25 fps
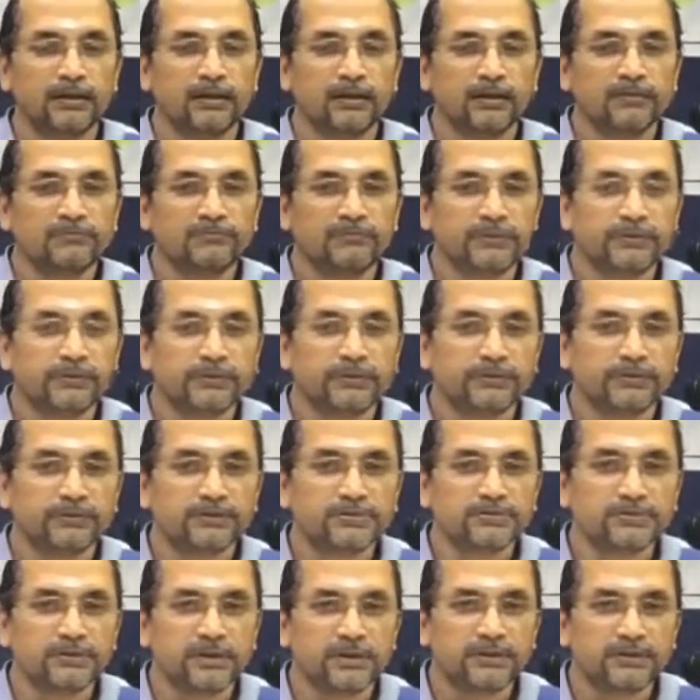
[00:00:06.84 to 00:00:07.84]
We're going to
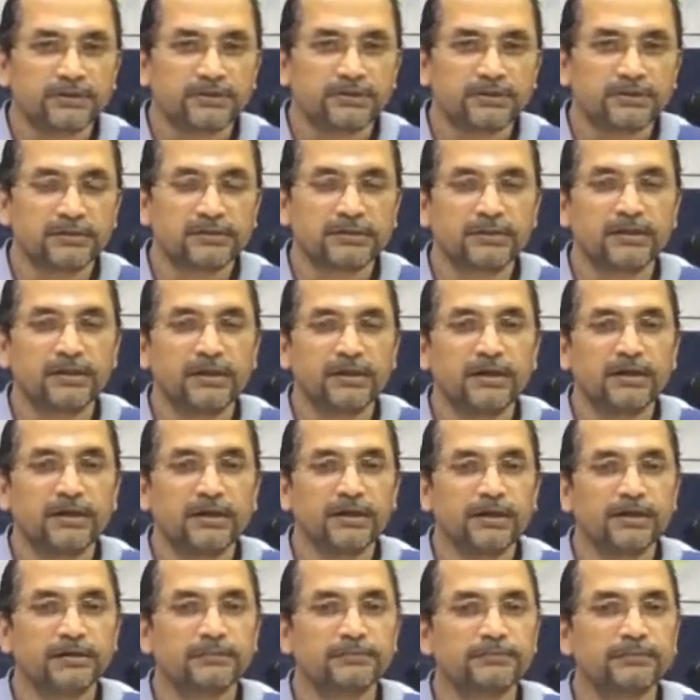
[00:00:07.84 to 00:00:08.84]
start
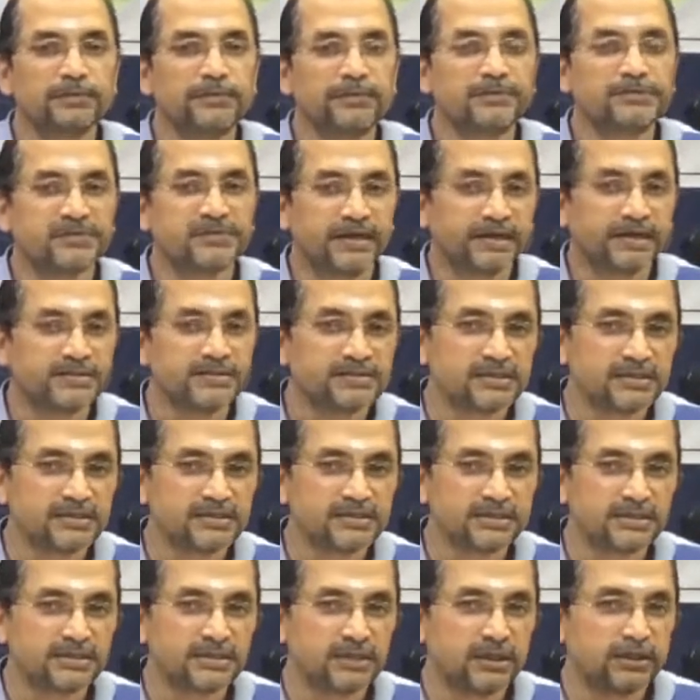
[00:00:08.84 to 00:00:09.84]
the second
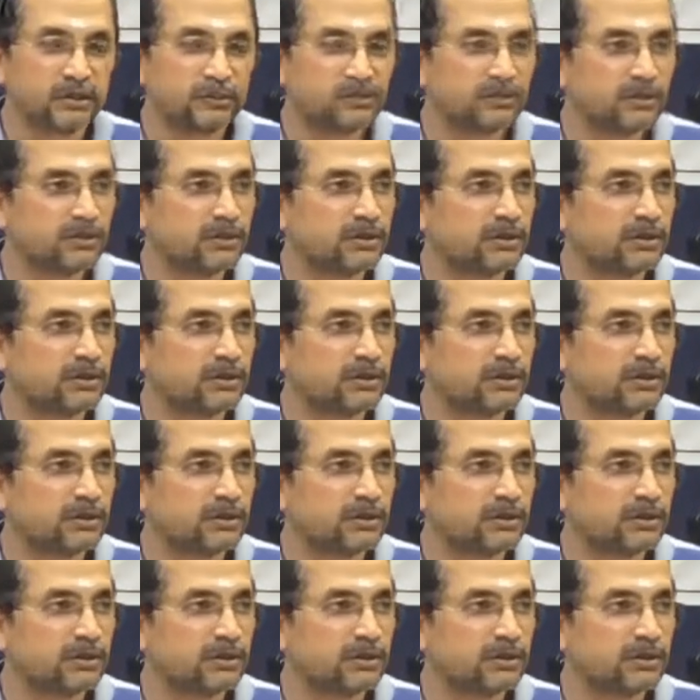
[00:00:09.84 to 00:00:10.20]
session now.